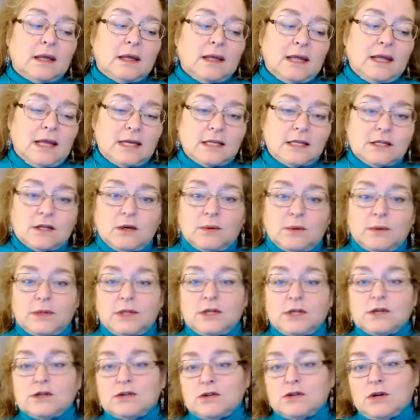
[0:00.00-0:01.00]
less so with
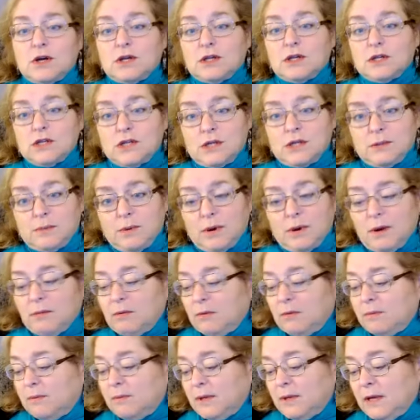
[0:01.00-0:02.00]
the astrology,
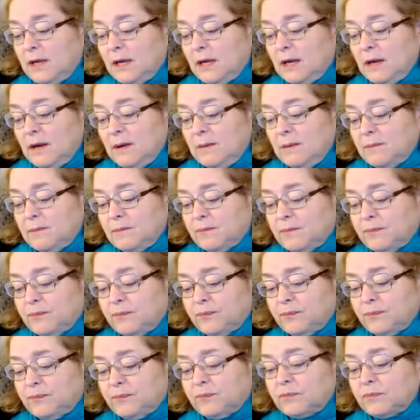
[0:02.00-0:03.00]
probably
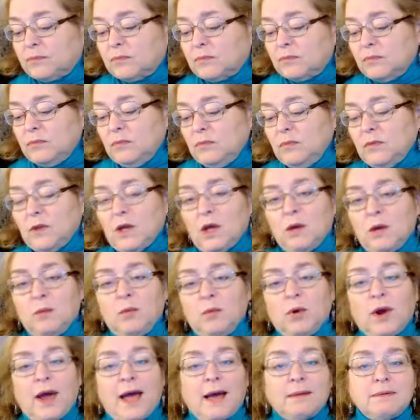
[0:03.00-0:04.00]

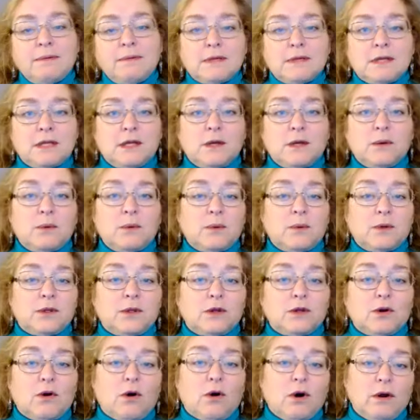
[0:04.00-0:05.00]
more aptly with
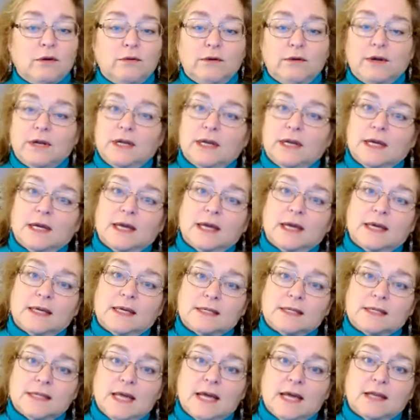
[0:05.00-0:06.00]
the card reading,
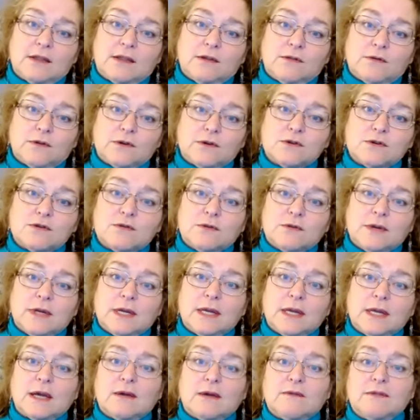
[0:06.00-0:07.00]
is that the first
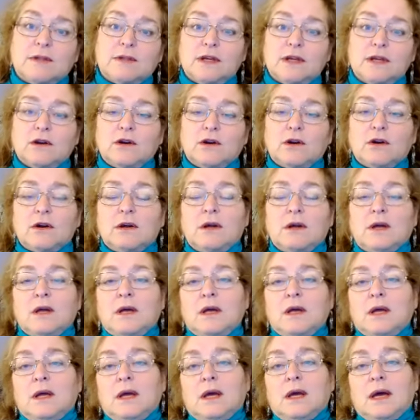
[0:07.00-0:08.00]
reading of the year,
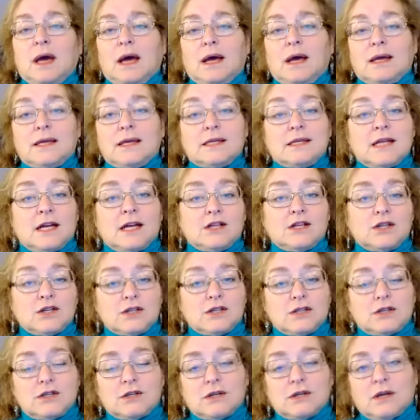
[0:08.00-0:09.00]
it's not
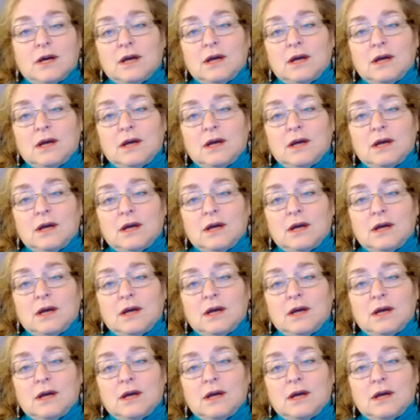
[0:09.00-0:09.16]
just,